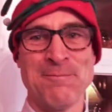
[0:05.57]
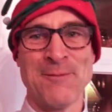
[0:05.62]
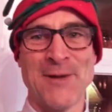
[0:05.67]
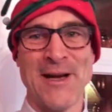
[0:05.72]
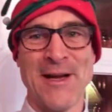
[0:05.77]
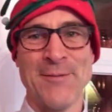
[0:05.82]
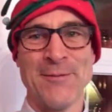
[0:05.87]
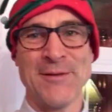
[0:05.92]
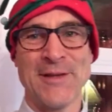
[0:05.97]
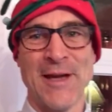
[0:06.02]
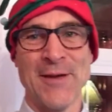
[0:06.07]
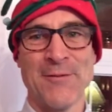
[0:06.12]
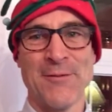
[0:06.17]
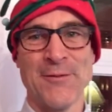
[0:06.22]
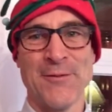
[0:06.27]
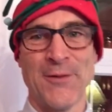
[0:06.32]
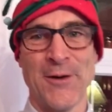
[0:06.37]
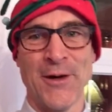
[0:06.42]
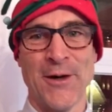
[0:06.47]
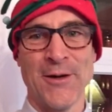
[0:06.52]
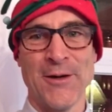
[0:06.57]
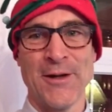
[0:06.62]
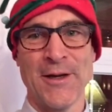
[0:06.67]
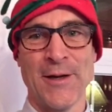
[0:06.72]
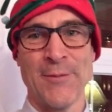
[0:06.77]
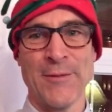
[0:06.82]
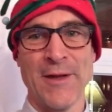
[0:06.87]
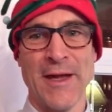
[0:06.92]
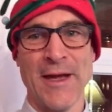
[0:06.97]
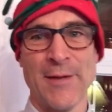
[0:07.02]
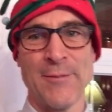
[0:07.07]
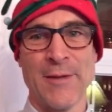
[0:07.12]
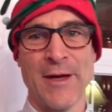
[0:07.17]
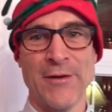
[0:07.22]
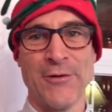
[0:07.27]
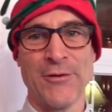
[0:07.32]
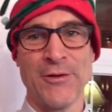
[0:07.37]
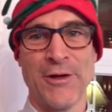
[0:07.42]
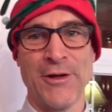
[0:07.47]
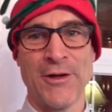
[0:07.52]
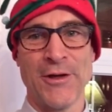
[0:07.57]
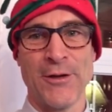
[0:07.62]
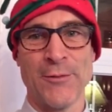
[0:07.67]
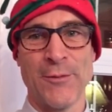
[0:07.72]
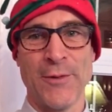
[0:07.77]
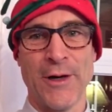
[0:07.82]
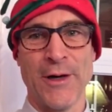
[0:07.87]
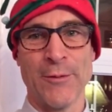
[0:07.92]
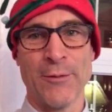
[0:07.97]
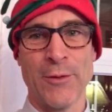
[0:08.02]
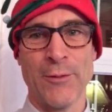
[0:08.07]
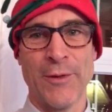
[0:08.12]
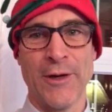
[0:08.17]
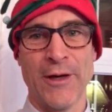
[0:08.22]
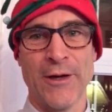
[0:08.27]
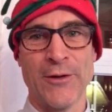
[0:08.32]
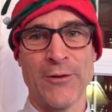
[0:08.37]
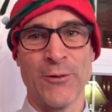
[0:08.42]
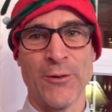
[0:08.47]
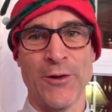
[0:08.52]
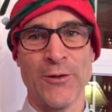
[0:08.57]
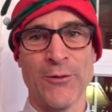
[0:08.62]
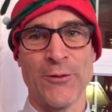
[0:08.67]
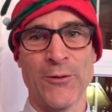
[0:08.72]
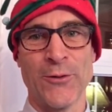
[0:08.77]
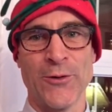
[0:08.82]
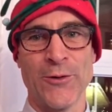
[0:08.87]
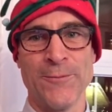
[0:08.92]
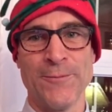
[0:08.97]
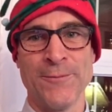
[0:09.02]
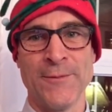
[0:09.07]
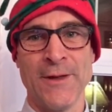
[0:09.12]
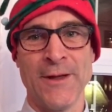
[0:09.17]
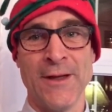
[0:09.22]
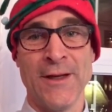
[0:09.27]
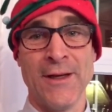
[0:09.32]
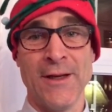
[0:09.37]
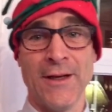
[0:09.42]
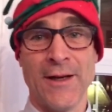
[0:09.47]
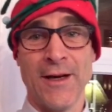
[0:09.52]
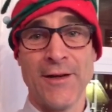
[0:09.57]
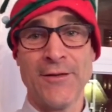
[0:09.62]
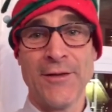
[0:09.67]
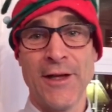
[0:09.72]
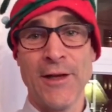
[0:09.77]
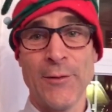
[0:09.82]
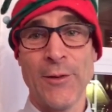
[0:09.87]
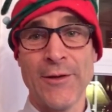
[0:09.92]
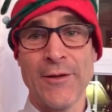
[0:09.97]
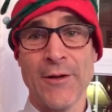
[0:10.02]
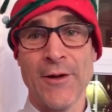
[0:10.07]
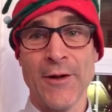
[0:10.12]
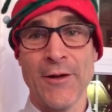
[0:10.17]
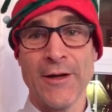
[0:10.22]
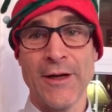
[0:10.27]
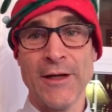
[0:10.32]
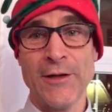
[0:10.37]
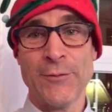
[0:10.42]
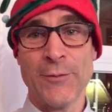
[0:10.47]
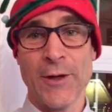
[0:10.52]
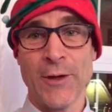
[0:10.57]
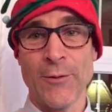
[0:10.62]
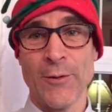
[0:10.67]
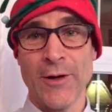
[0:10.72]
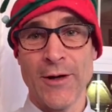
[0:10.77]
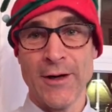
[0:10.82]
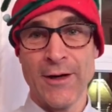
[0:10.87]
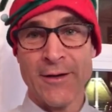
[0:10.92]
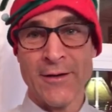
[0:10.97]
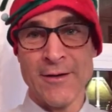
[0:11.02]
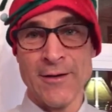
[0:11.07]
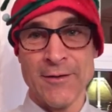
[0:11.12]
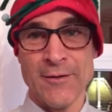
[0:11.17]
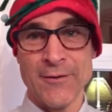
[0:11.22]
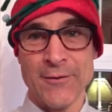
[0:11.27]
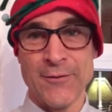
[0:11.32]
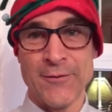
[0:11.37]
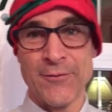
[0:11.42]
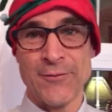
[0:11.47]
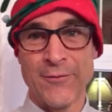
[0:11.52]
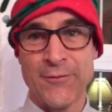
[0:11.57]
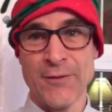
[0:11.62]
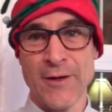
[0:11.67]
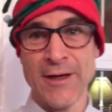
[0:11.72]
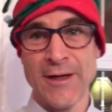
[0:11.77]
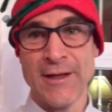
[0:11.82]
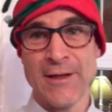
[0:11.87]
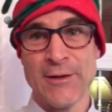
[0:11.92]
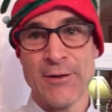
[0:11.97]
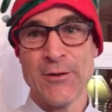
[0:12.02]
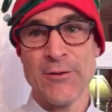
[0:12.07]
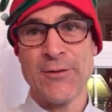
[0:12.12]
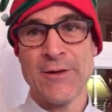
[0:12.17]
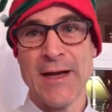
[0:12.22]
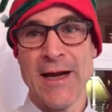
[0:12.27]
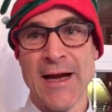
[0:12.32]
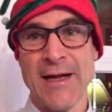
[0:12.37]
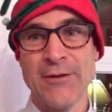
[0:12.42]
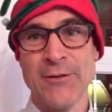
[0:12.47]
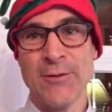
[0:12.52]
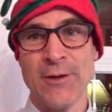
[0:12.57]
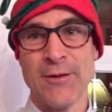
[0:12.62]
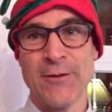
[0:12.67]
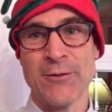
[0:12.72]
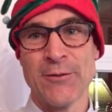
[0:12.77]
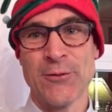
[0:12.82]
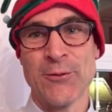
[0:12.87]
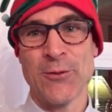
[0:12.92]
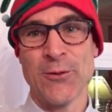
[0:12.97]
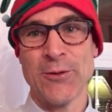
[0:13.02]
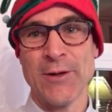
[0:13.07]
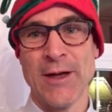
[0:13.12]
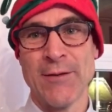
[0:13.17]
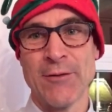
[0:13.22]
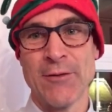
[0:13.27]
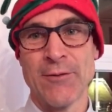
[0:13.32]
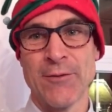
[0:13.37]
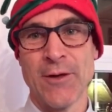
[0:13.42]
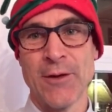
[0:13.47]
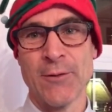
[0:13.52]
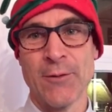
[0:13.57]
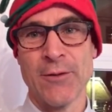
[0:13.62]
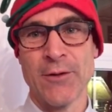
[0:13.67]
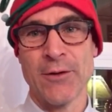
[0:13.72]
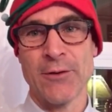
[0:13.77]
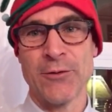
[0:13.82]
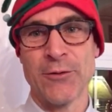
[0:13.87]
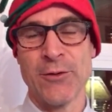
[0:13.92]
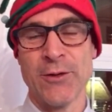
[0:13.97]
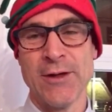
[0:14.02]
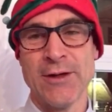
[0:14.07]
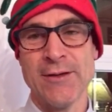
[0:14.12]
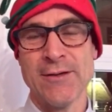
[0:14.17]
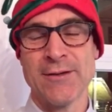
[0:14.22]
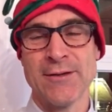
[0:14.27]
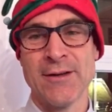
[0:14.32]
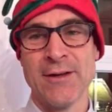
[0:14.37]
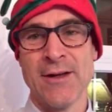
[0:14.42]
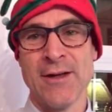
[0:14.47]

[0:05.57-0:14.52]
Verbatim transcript: my name is Kevin Farrell and I'm the headmaster here at Merrick Preparatory School. I celebrate the holidays by wearing funny and goofy hats around the school and having fun with our students,